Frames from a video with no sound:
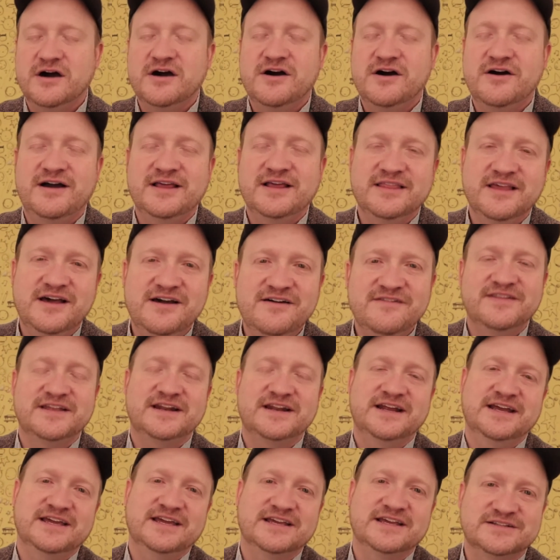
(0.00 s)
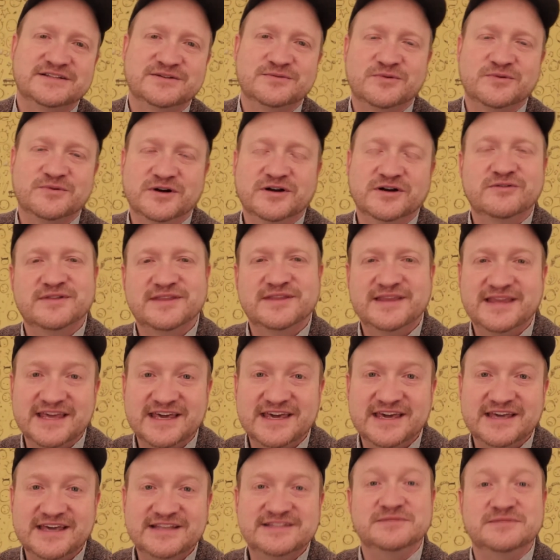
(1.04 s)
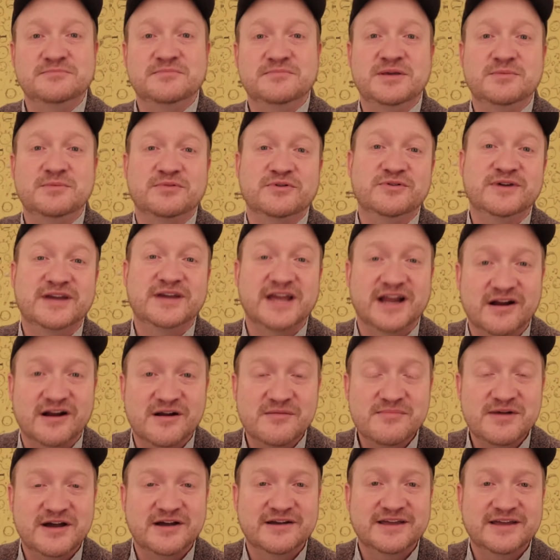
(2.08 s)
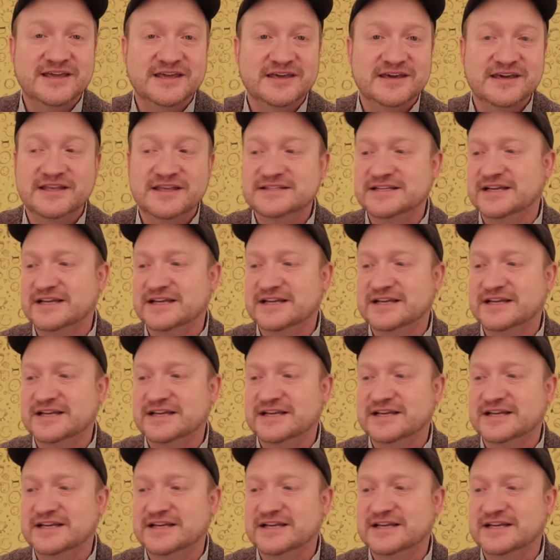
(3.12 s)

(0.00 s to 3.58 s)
I love that I get to work with kids and people who care about kids.